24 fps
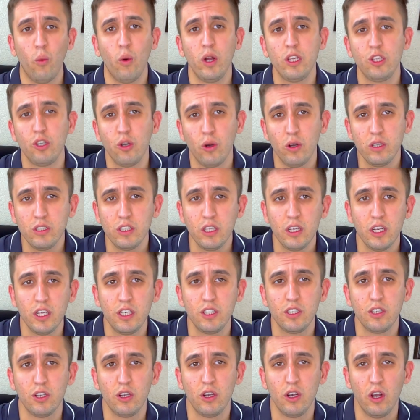What you also need
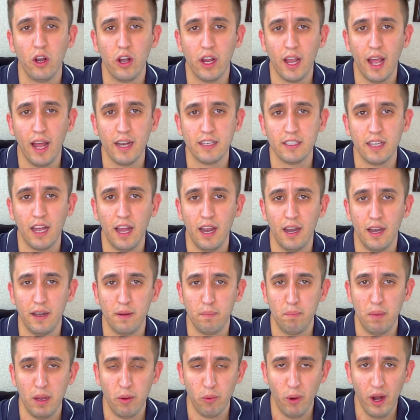to look at
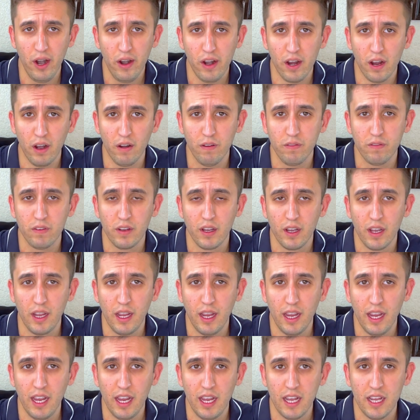and be wary of
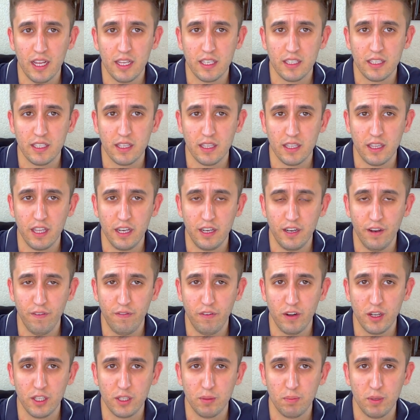is the
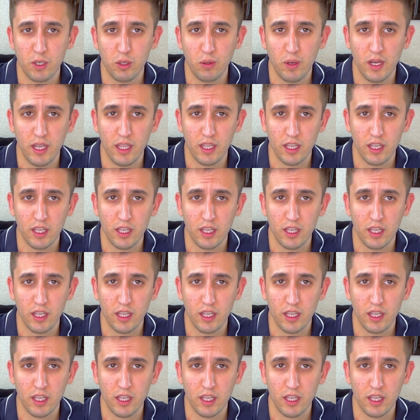difference between